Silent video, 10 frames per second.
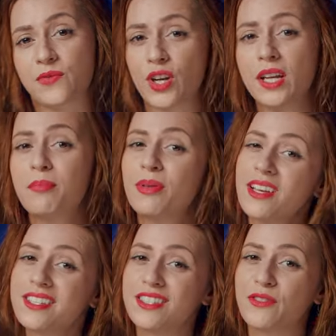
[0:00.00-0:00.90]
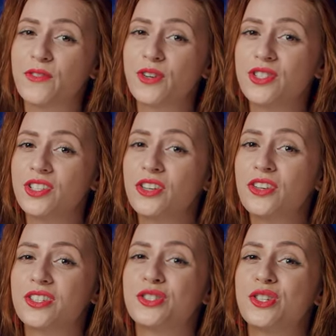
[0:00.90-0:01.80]
free, plus the first year
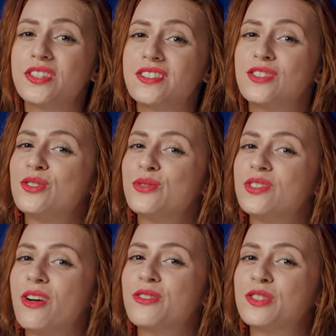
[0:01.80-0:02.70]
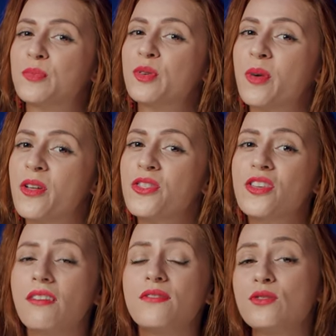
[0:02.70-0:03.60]
at just $2 per month
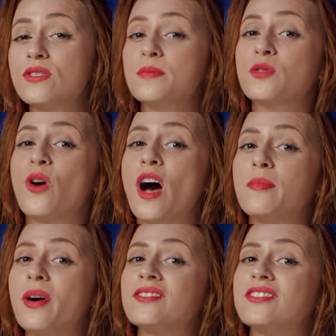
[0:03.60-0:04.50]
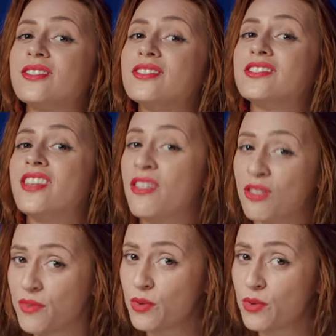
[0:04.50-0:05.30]
if you subscribe until the 10th of